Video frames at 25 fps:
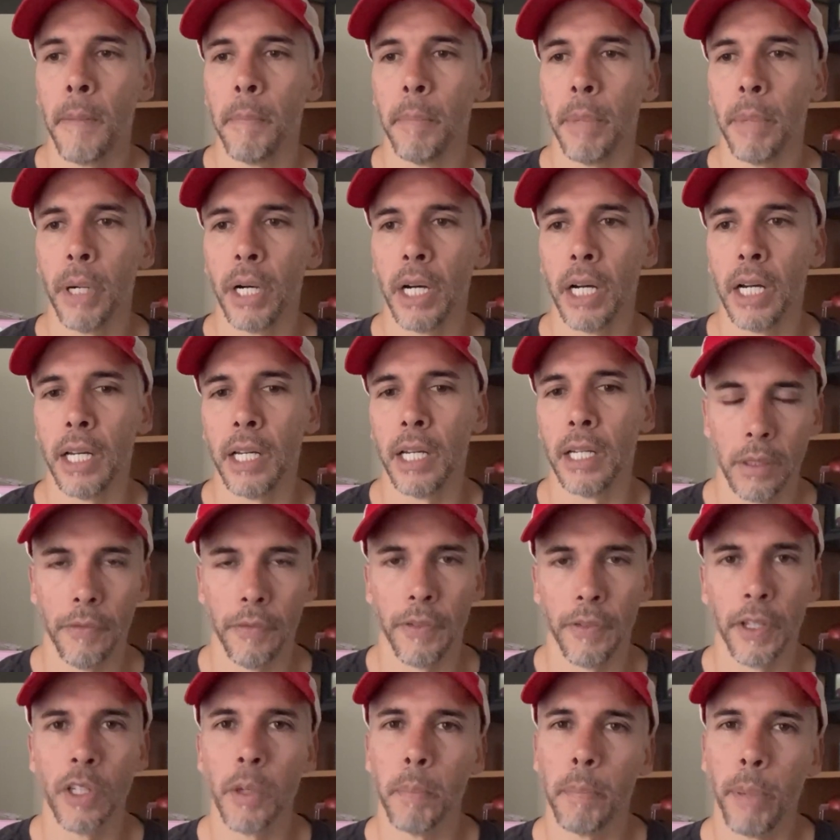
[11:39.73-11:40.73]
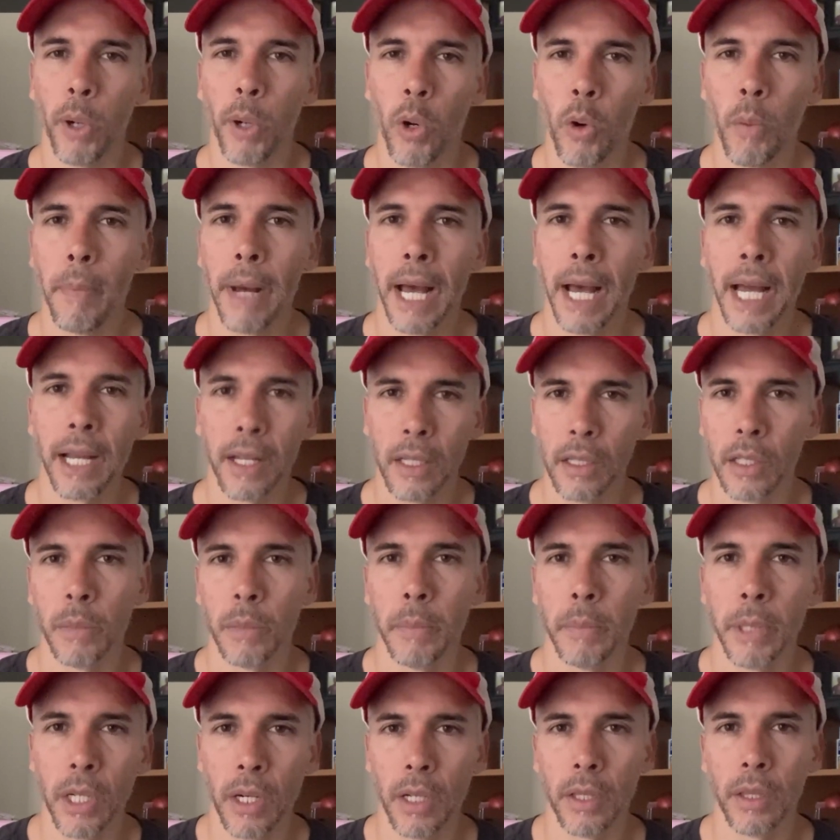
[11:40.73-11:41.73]
But if he could pull back a little
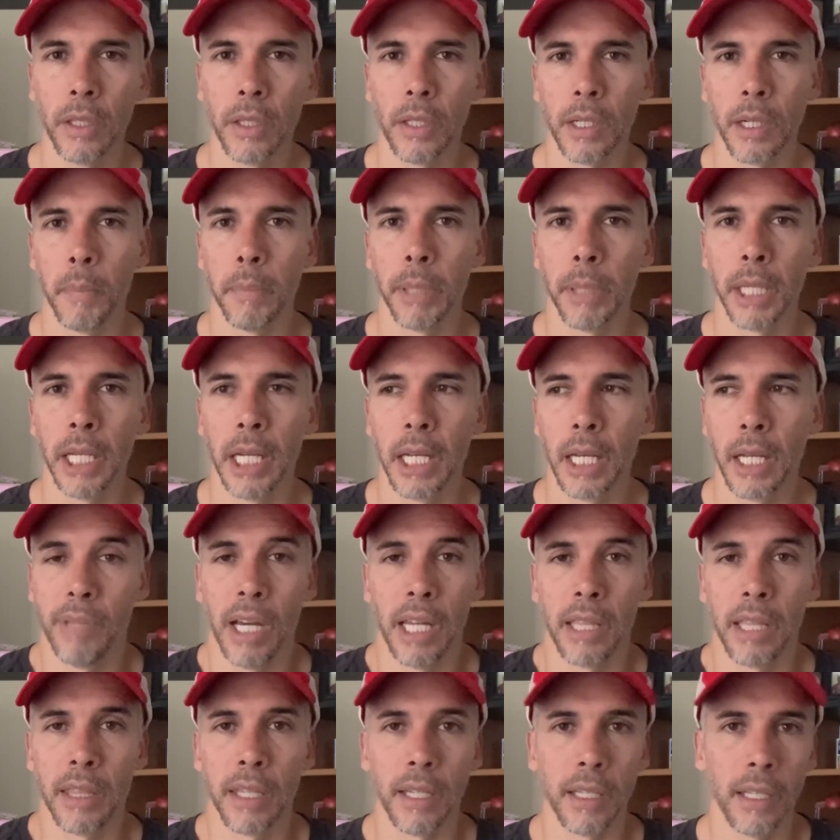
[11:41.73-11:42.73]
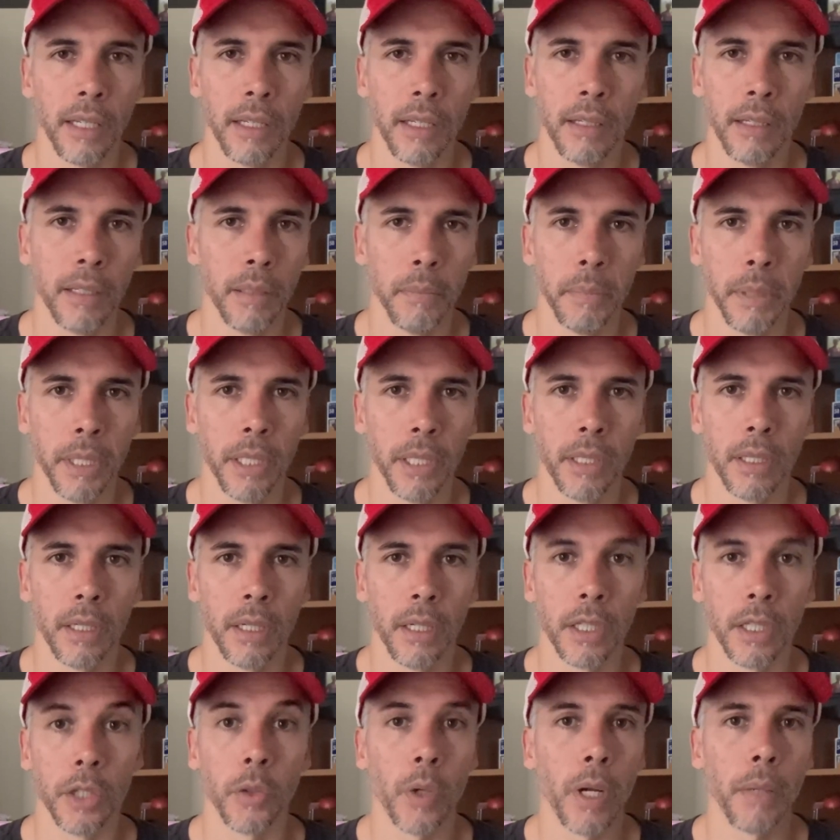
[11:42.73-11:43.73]
bit on the complaining, I think he'd, he'd be a,
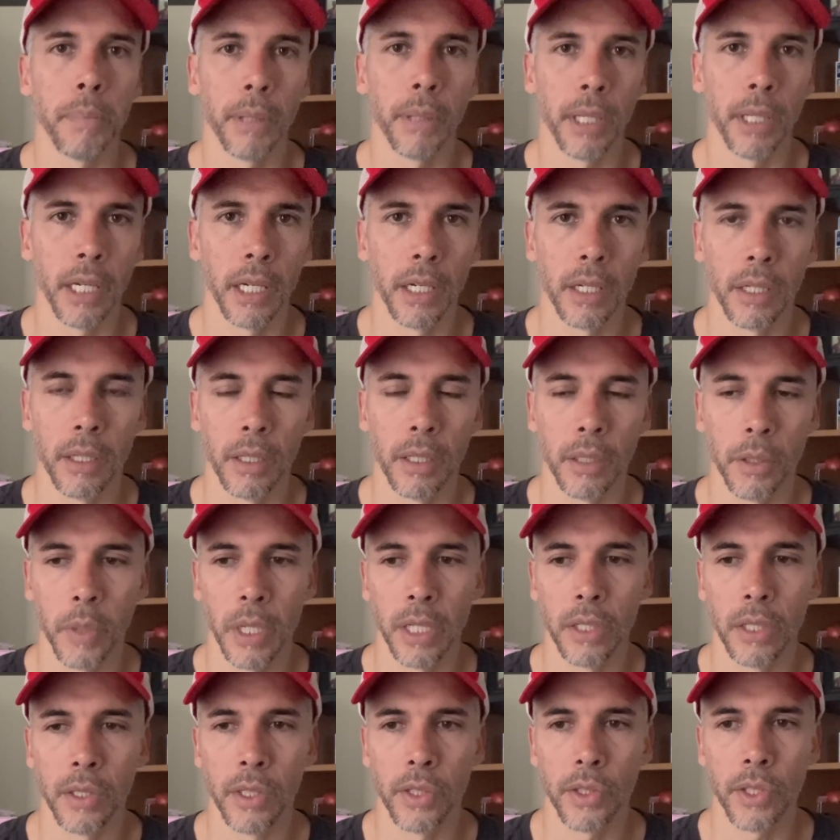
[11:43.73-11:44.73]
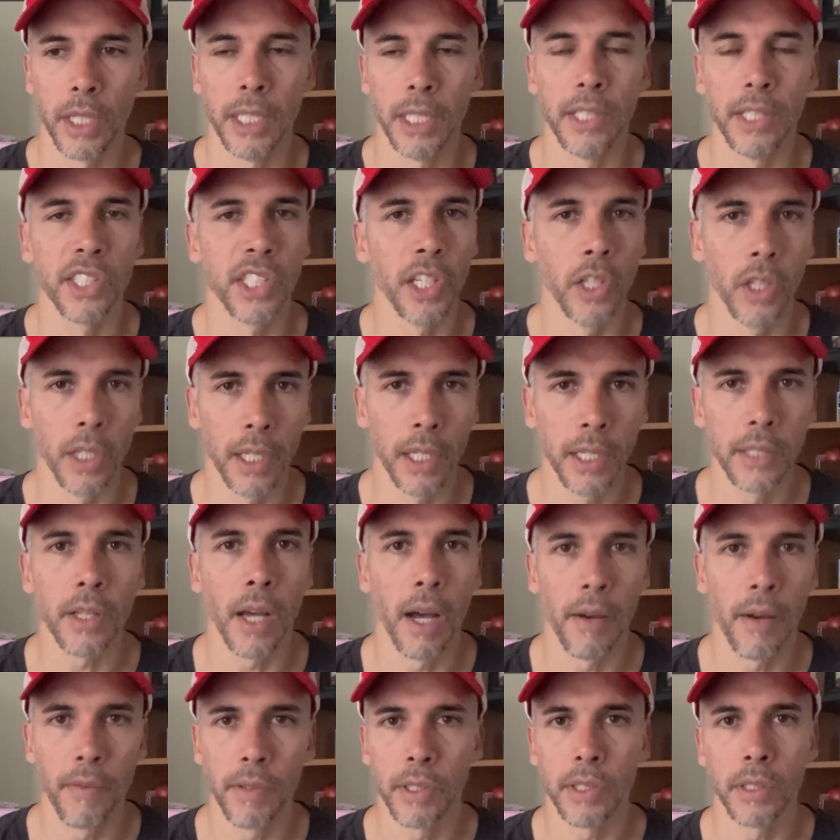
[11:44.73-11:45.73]
a, great player, you know, great addition. He still is
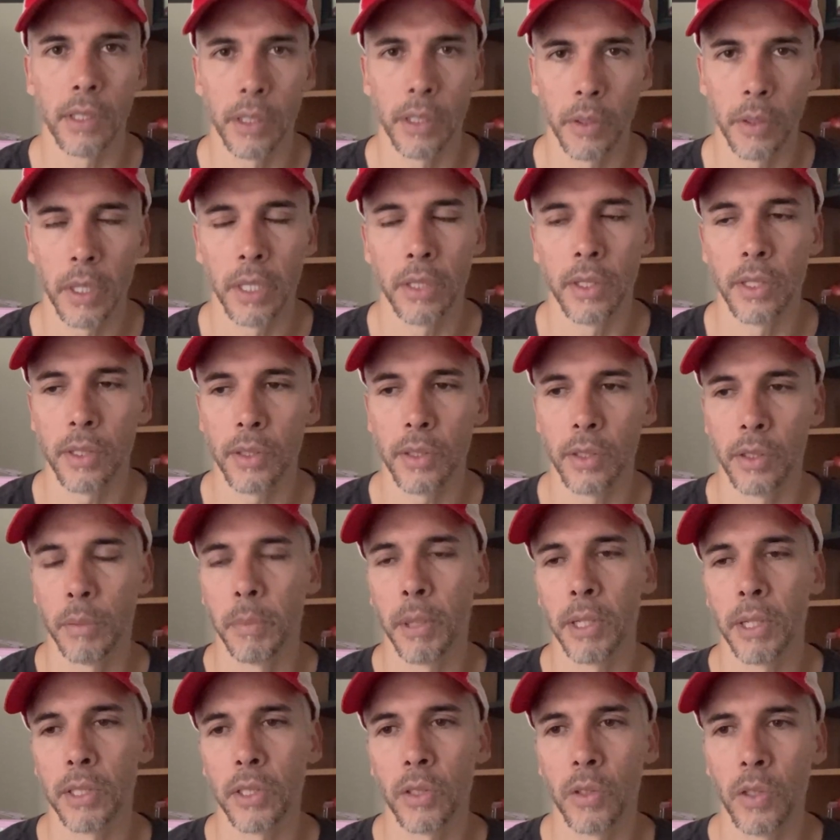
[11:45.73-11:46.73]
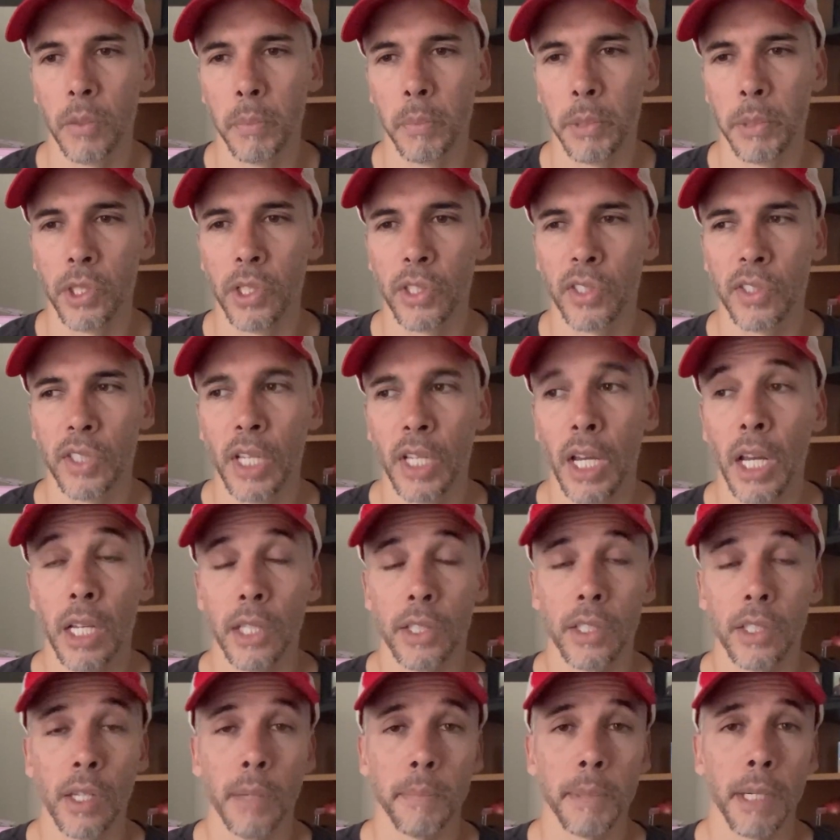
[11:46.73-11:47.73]
obviously a great addition to Barcelona, but just
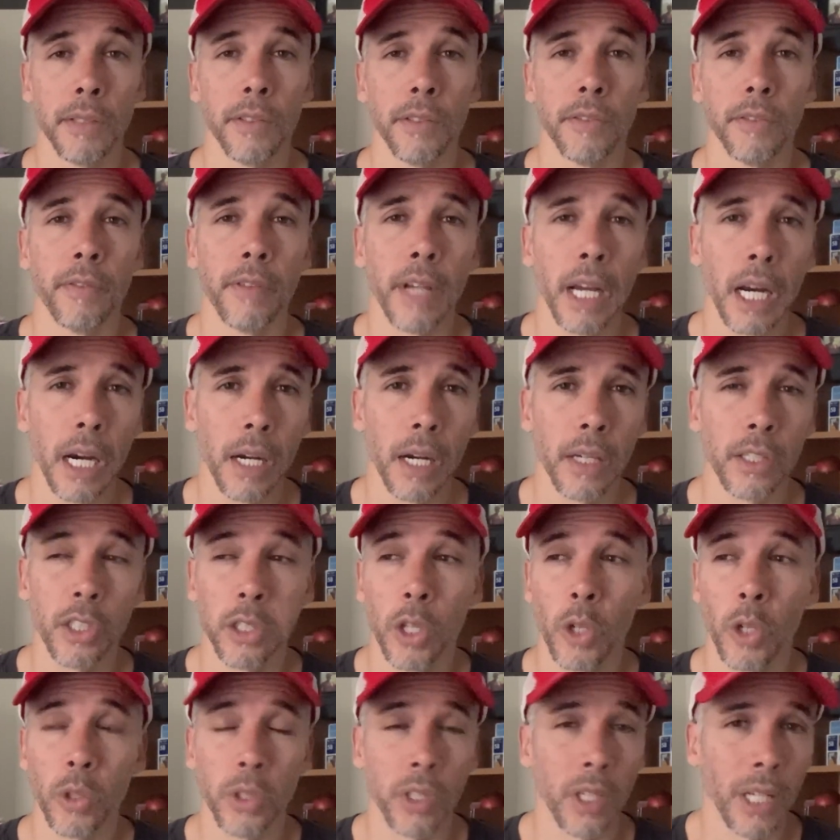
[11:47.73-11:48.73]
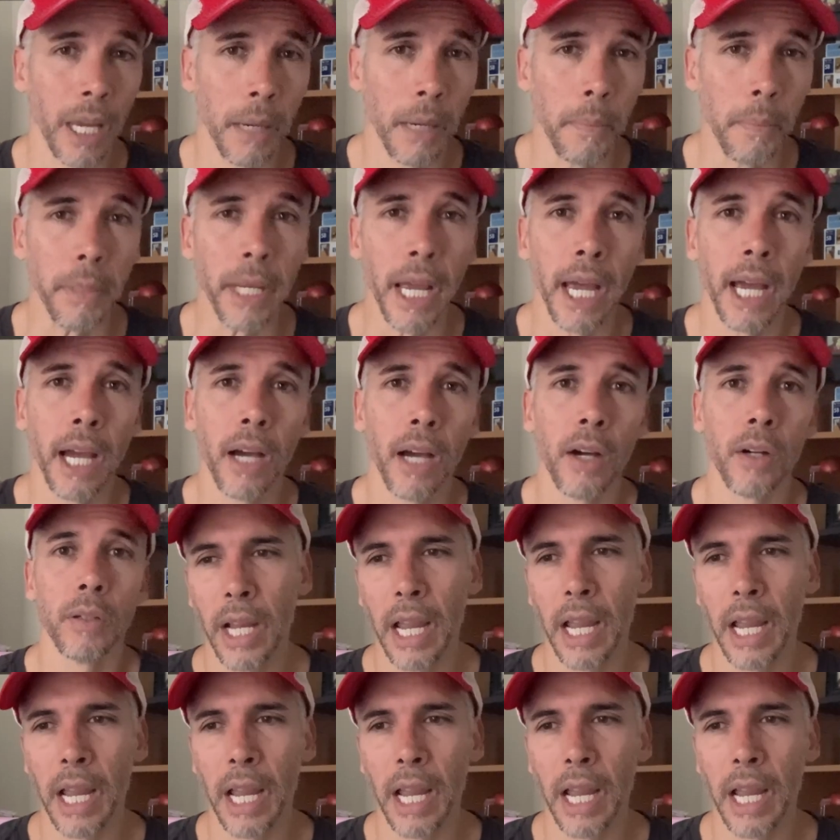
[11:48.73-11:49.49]
sometimes very slows the game down.